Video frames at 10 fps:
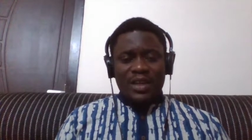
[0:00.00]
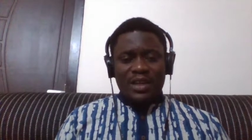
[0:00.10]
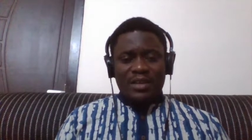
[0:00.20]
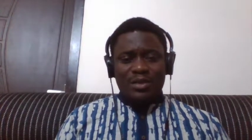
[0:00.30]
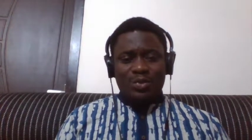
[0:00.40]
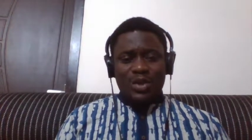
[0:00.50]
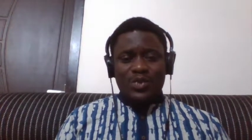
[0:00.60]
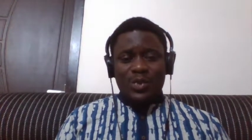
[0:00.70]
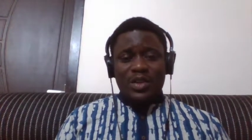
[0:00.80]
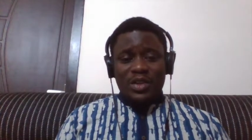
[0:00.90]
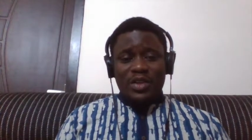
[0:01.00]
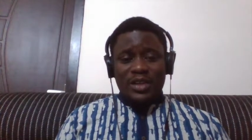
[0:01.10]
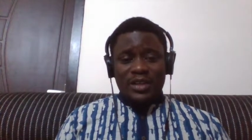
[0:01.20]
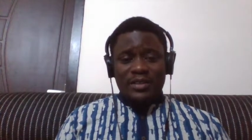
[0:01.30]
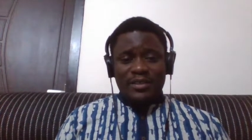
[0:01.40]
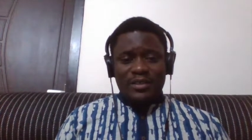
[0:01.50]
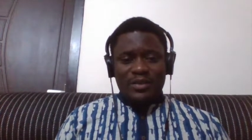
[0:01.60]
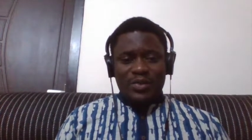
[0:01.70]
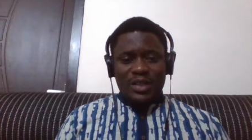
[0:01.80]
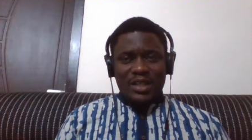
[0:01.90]
and what we're learning
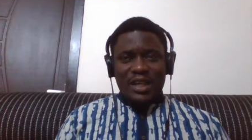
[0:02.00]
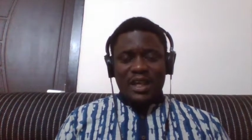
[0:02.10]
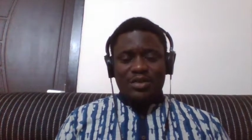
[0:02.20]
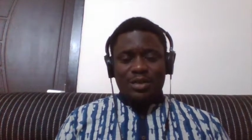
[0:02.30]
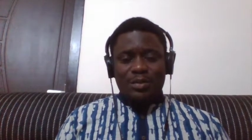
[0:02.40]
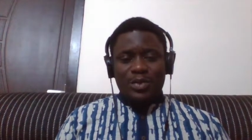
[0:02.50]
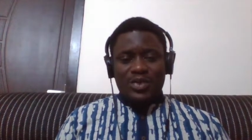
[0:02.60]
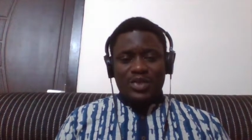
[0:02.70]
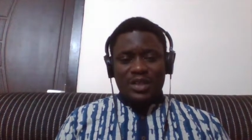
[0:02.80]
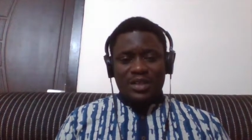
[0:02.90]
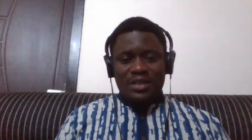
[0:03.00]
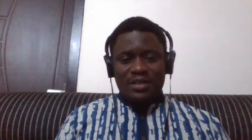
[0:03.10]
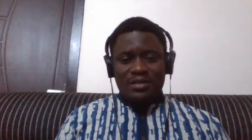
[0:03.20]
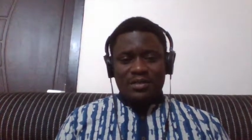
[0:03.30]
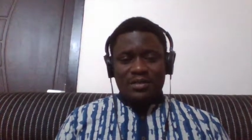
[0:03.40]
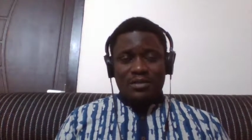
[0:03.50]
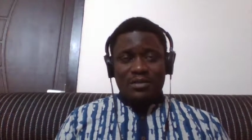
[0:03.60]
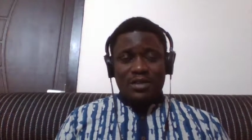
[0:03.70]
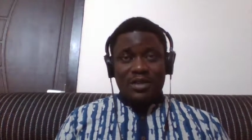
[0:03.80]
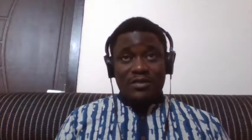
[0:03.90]
with the Anthropocene
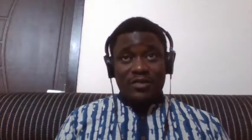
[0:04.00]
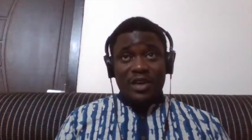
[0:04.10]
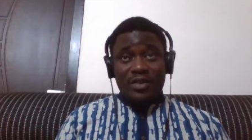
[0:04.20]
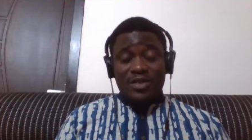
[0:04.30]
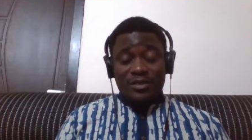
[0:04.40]
in a very